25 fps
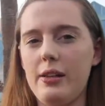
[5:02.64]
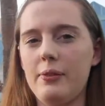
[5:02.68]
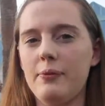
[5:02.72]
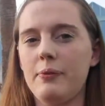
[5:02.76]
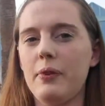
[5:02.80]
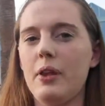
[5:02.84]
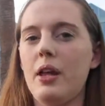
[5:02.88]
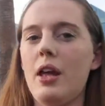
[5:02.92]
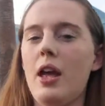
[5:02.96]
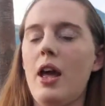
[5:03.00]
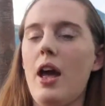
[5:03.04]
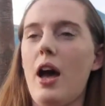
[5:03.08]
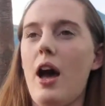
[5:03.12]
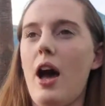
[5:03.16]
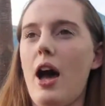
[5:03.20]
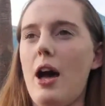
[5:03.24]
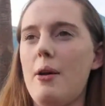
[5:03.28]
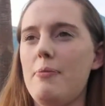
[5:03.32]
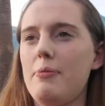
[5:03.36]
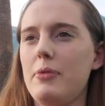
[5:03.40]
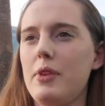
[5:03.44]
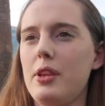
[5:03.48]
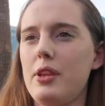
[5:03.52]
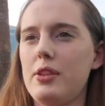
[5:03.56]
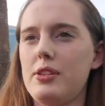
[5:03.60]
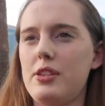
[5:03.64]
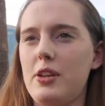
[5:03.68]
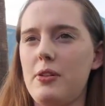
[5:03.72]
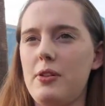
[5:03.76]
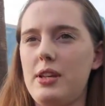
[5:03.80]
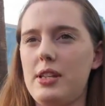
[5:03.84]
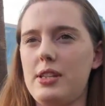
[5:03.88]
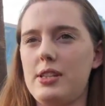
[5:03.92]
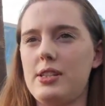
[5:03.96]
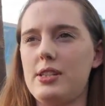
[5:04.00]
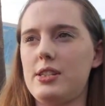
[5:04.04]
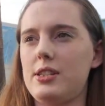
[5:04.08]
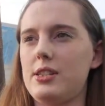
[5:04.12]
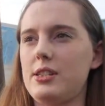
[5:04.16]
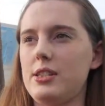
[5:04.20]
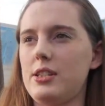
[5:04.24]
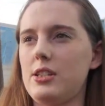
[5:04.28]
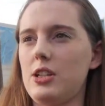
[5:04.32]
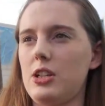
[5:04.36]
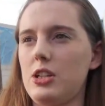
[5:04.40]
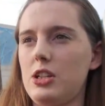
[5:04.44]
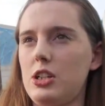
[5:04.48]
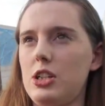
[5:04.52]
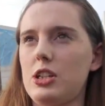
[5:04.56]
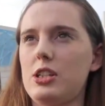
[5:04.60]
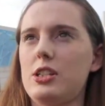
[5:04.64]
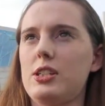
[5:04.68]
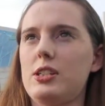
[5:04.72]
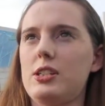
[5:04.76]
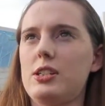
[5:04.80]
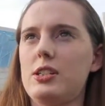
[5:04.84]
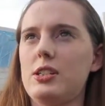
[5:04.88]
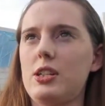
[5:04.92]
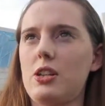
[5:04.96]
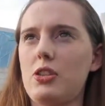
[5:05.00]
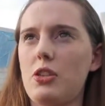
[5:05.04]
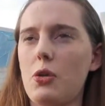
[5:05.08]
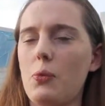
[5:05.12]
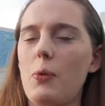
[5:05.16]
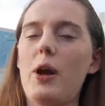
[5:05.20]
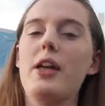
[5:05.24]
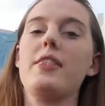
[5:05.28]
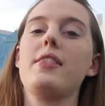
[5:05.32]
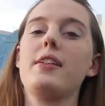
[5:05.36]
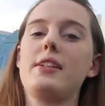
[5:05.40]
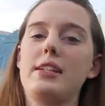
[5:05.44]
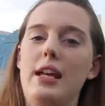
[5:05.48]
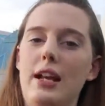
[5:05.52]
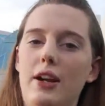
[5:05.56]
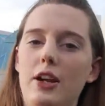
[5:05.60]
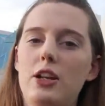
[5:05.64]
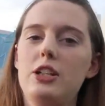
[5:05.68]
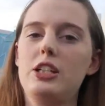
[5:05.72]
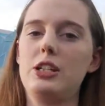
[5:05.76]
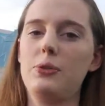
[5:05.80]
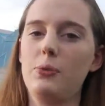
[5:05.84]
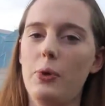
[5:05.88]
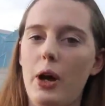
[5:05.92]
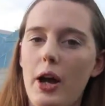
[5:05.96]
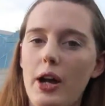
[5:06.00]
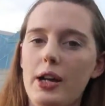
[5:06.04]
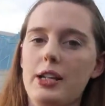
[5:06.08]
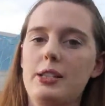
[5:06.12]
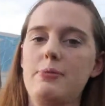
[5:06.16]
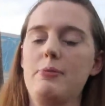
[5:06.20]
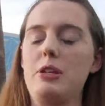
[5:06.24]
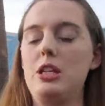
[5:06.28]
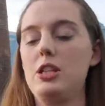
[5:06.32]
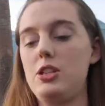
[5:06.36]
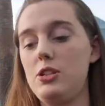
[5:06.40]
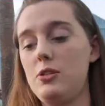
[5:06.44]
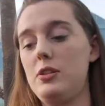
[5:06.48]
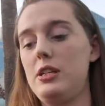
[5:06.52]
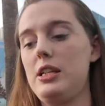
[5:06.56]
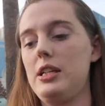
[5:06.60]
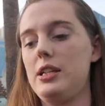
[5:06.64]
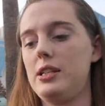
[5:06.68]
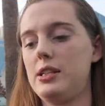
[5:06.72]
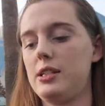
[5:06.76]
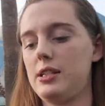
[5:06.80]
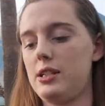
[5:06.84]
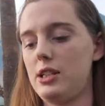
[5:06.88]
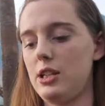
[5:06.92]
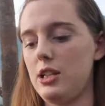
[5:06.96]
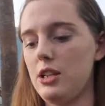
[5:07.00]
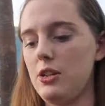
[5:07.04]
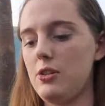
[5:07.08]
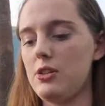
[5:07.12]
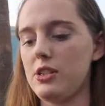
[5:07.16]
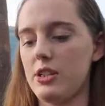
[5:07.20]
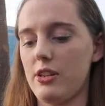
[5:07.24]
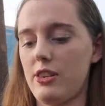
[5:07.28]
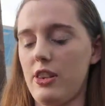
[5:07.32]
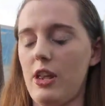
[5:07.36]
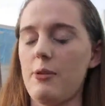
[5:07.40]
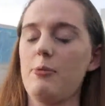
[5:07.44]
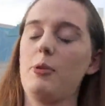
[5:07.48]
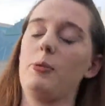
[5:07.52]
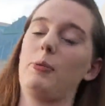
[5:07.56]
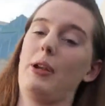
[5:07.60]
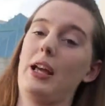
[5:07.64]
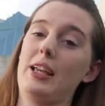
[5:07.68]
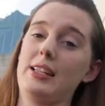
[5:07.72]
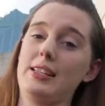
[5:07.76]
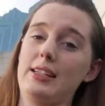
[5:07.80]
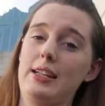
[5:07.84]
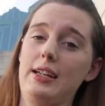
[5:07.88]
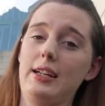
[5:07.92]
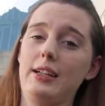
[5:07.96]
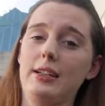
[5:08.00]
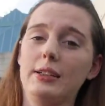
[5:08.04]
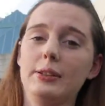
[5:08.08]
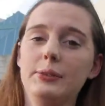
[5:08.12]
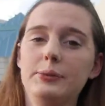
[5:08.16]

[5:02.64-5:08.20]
So it's just the way the technology works means you need to use a thermoplastic.